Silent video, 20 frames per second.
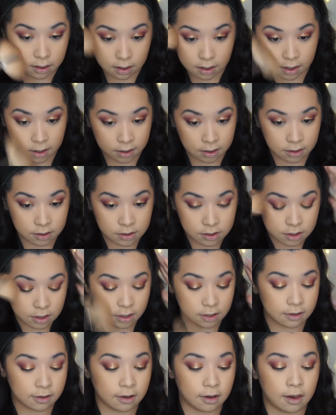I could
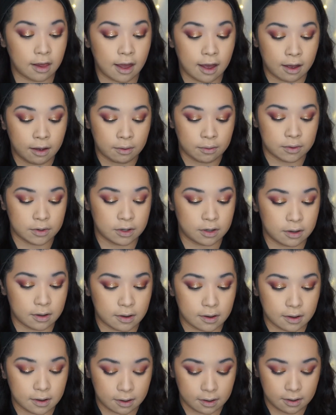chisel out
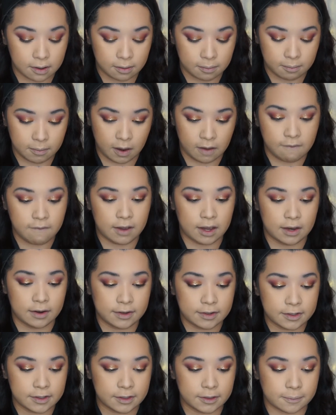my face.
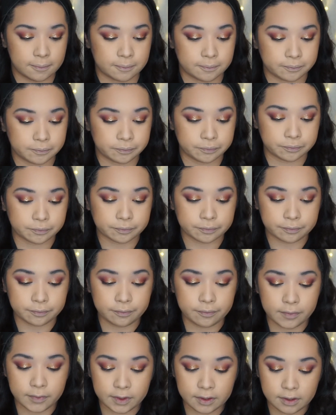
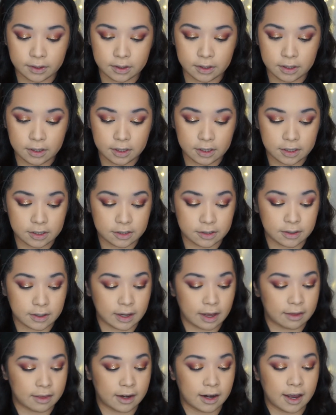So
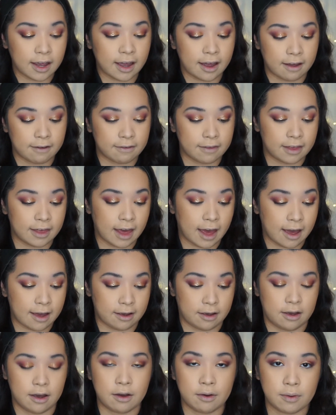now that I have
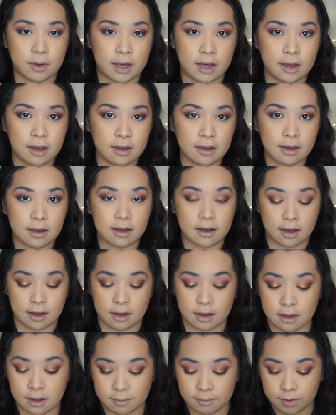that going,
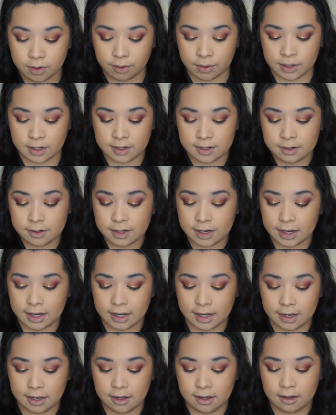I am going to
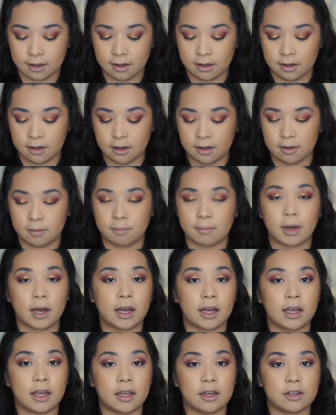take
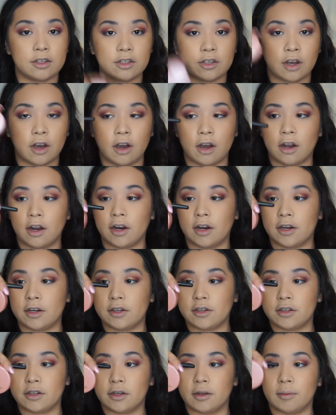my
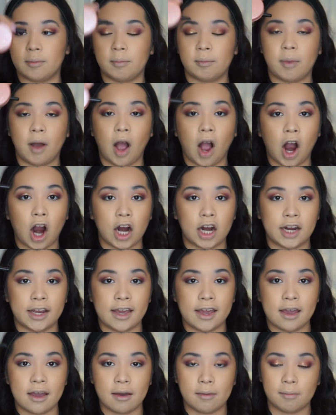Tarte
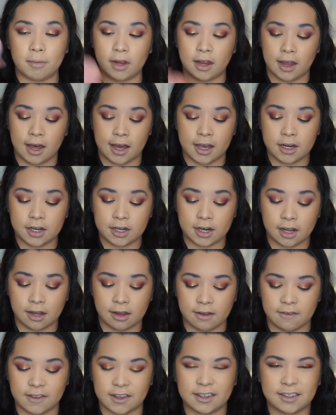Party blush. I
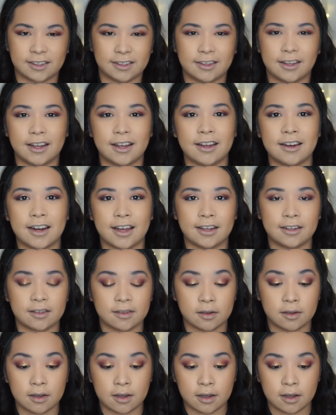love this. It's like a nice